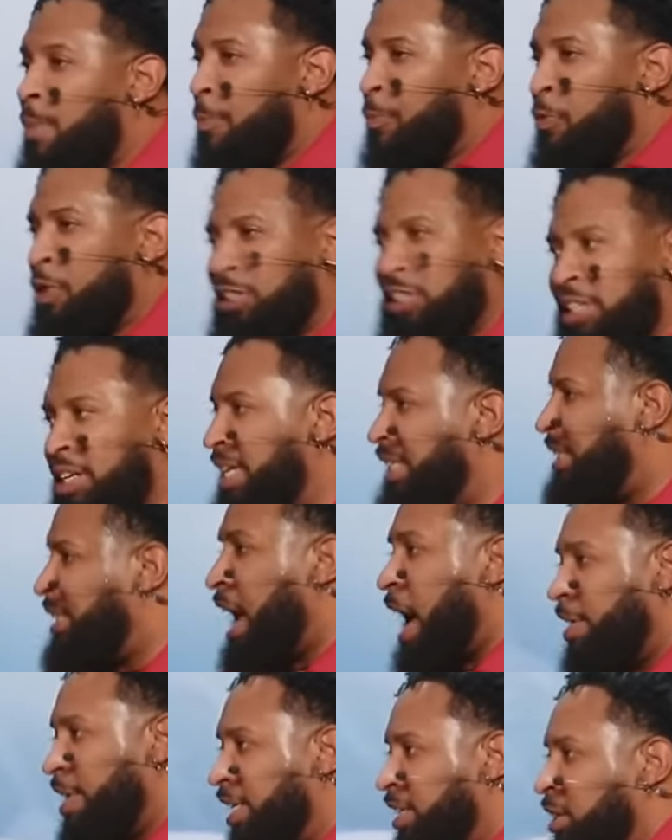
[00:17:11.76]
going to preach to this
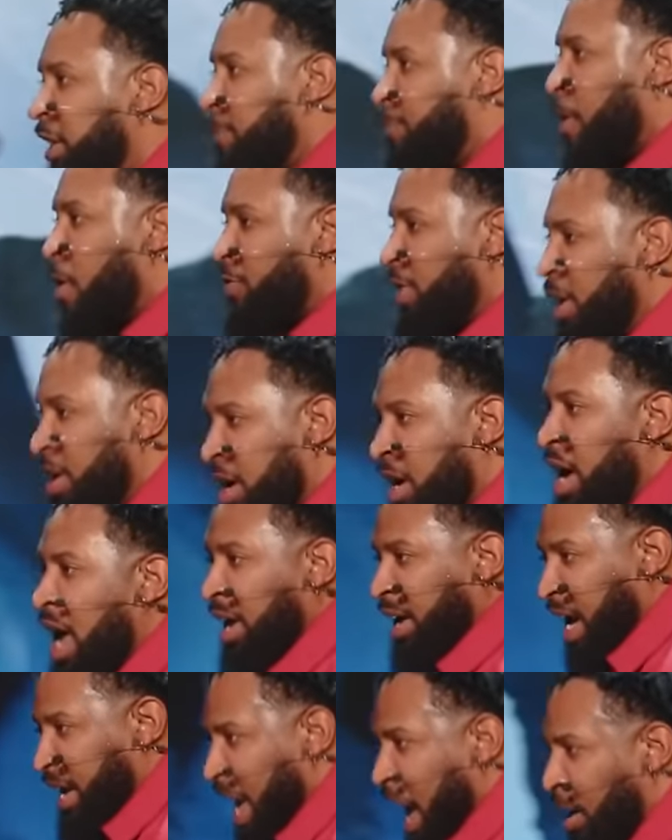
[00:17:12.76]
side. They sleep over here.
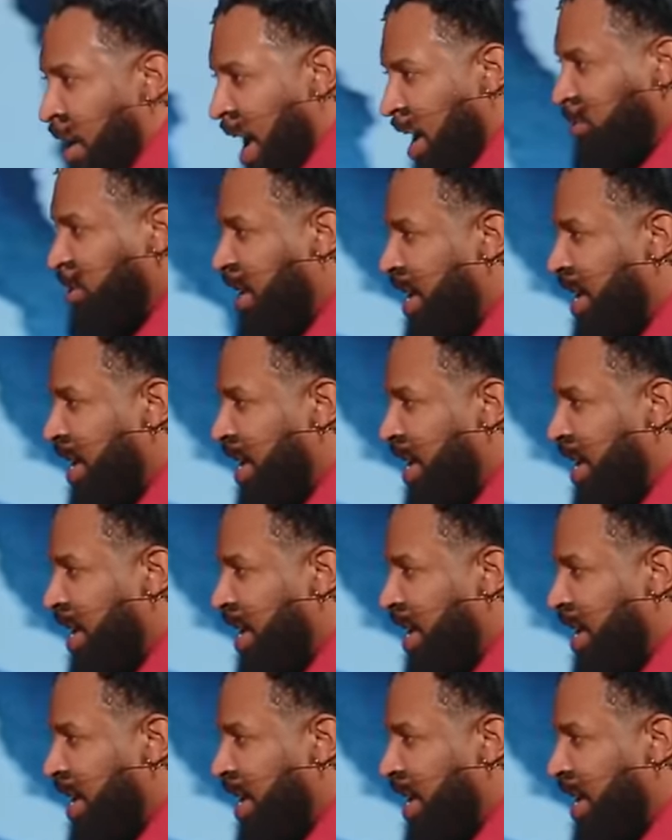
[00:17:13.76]
Can y'all handle